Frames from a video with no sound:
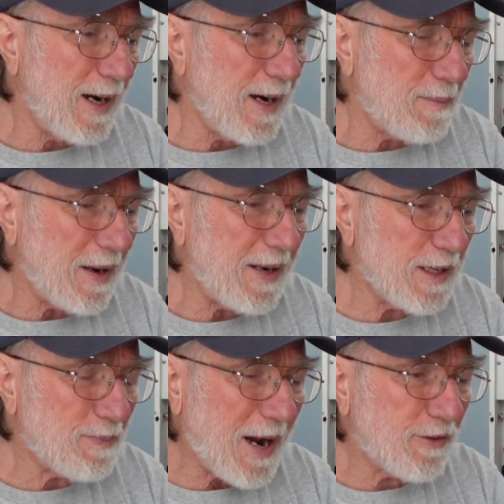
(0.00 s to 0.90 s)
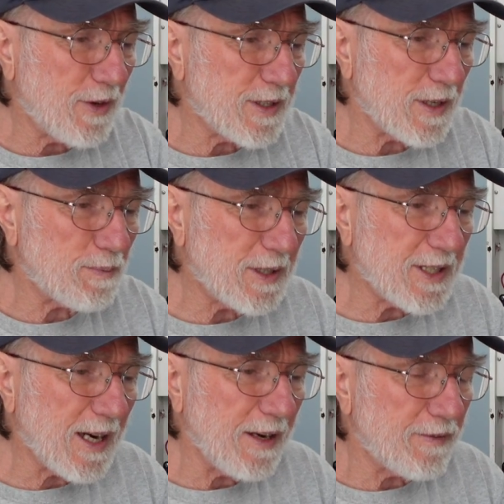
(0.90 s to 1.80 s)
And these batteries, are,
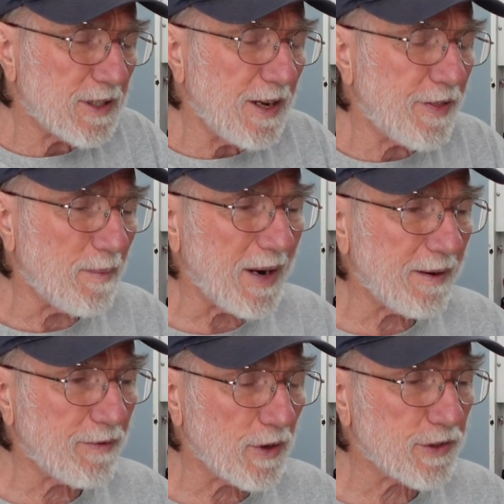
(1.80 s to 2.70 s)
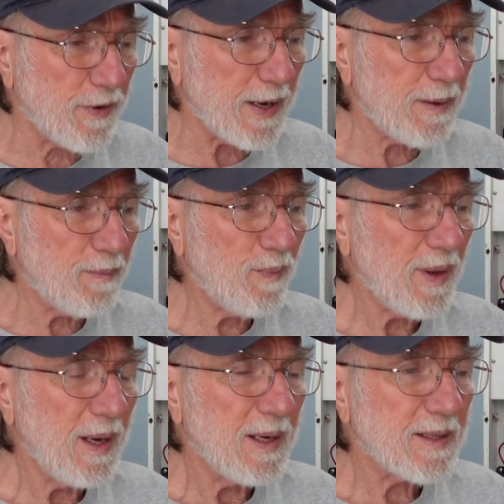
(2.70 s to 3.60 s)
particularly if it's lithium iron phosphate,
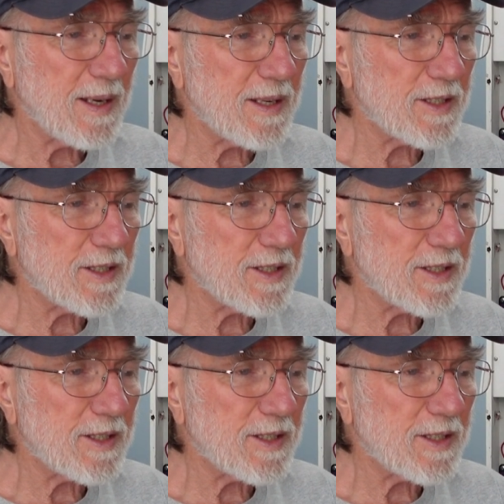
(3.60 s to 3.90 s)
they're